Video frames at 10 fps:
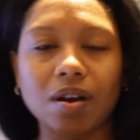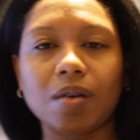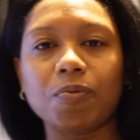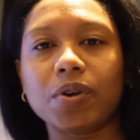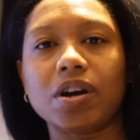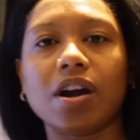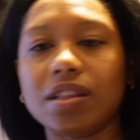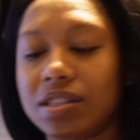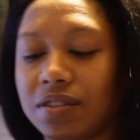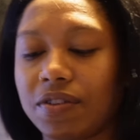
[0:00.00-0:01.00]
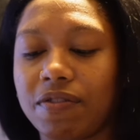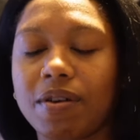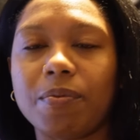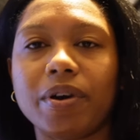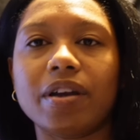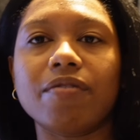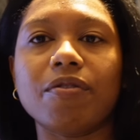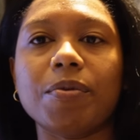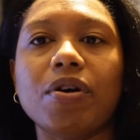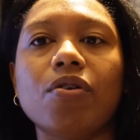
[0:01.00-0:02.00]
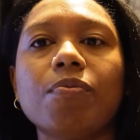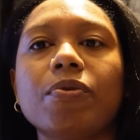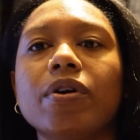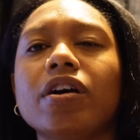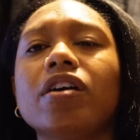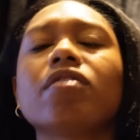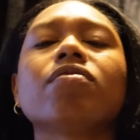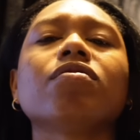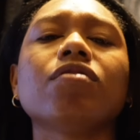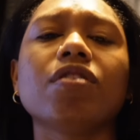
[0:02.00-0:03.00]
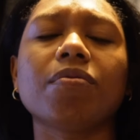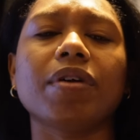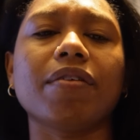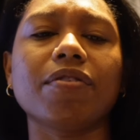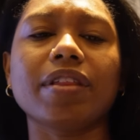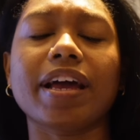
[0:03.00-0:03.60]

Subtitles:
regardless of if I'm working from home or, you know, whatever.